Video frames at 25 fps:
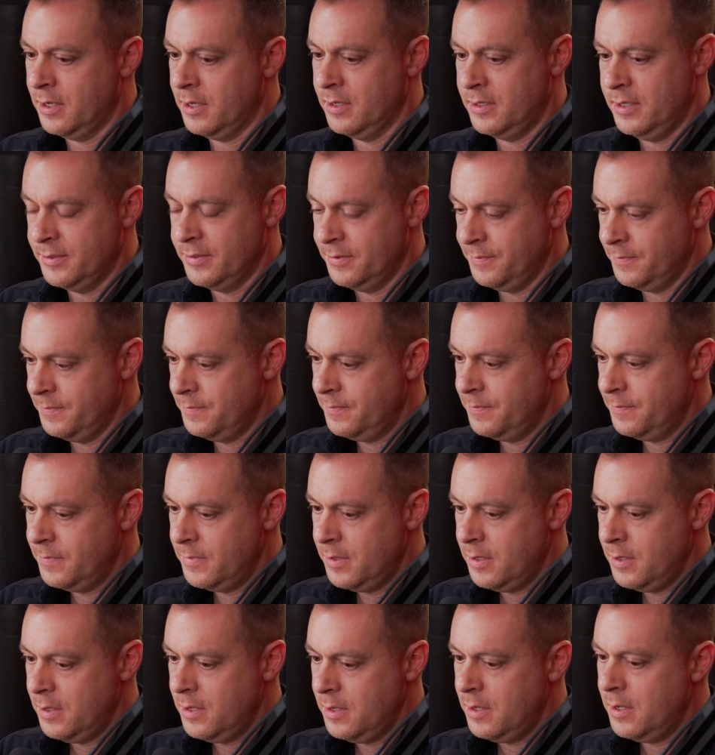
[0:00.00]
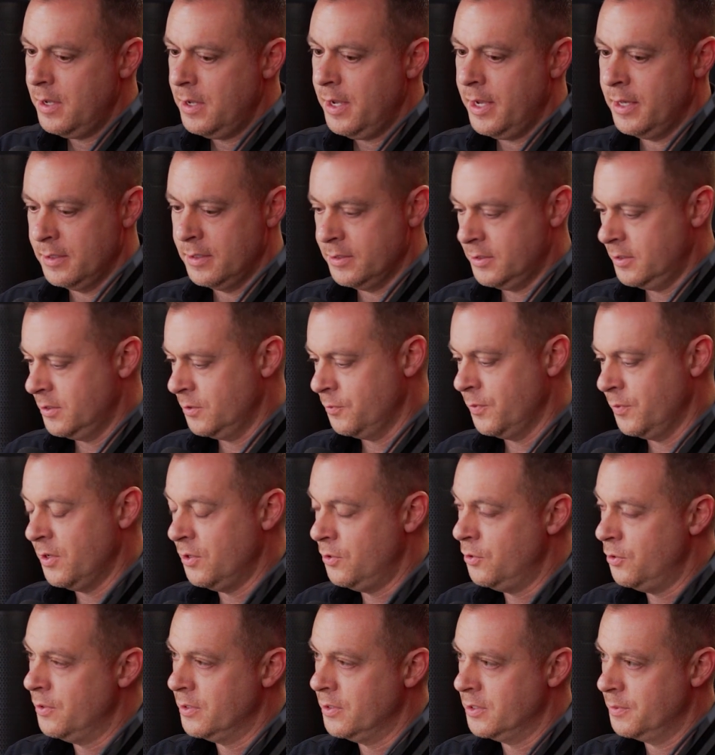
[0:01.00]
autism, and this is what
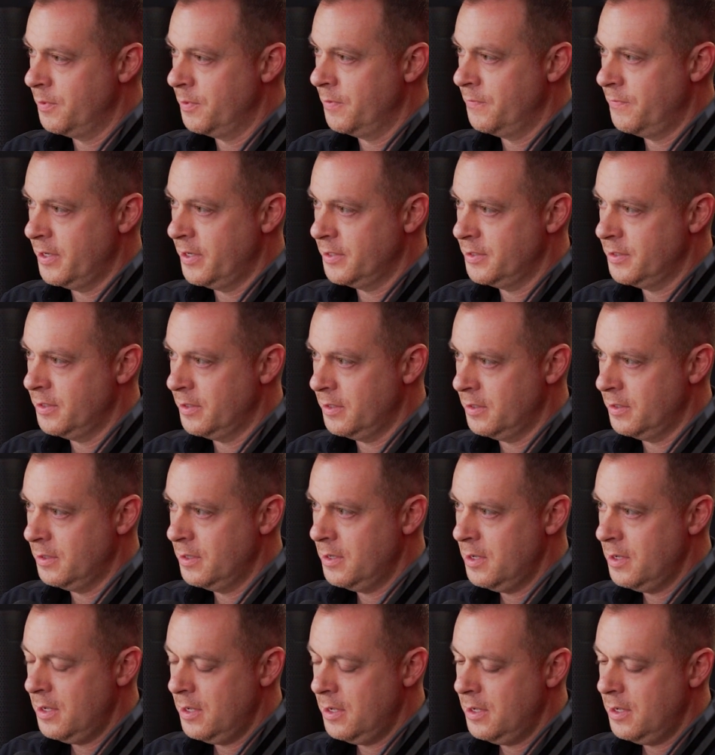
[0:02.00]
you do as a profession,